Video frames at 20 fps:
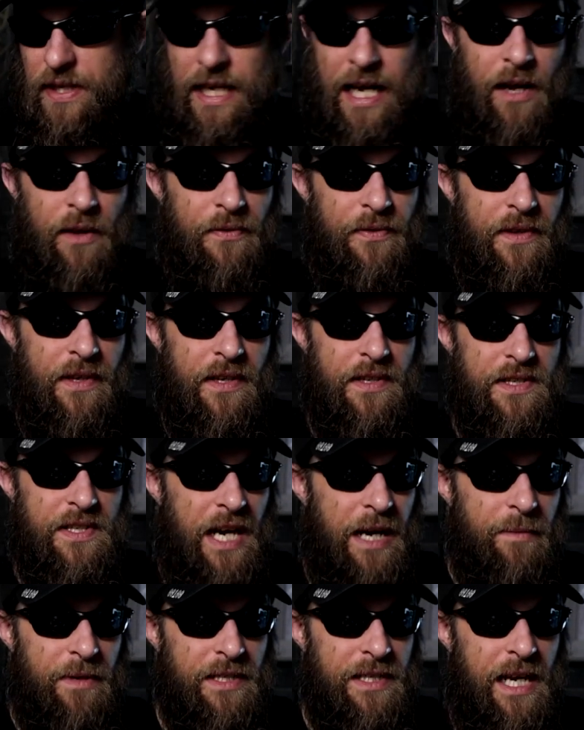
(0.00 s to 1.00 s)
out the
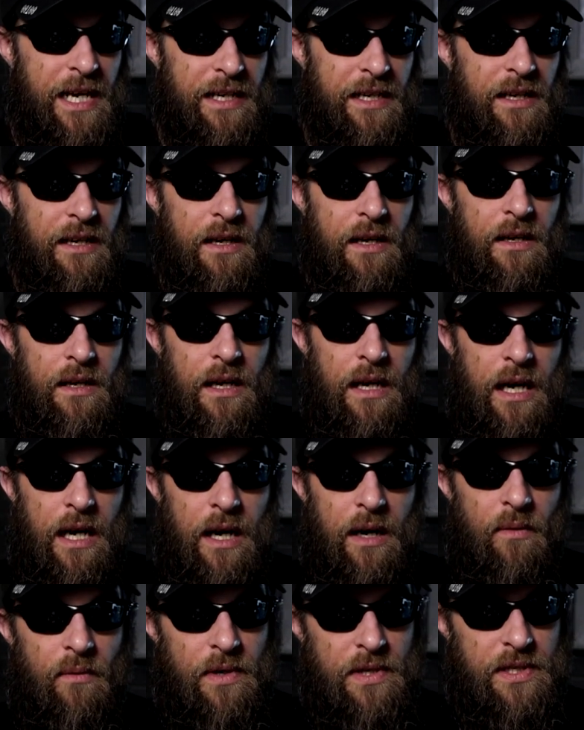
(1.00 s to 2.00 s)
CyberDeck,
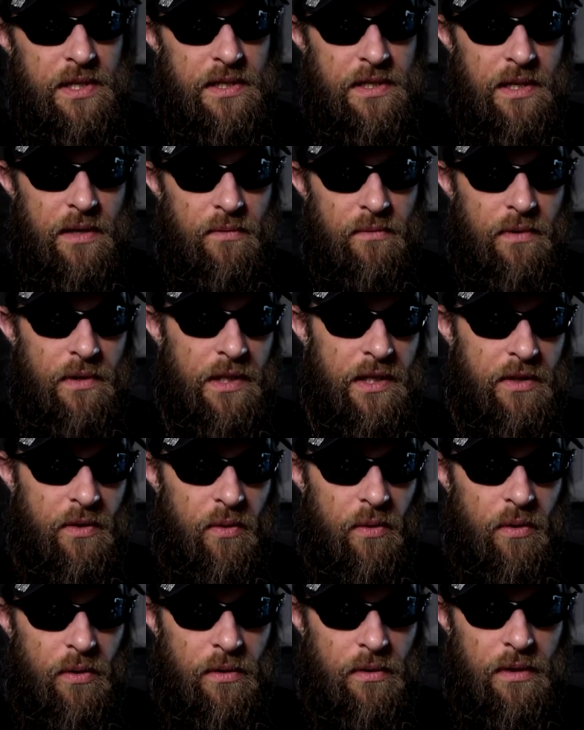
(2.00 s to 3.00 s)
which is a really
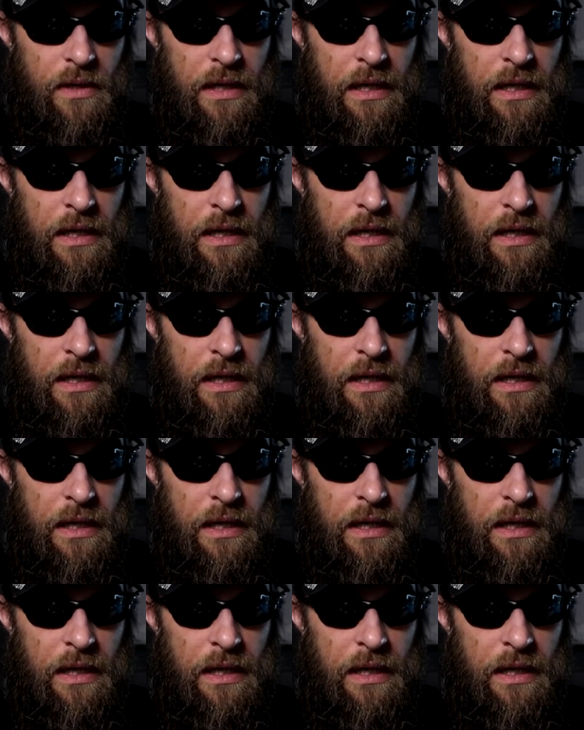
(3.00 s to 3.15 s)
cool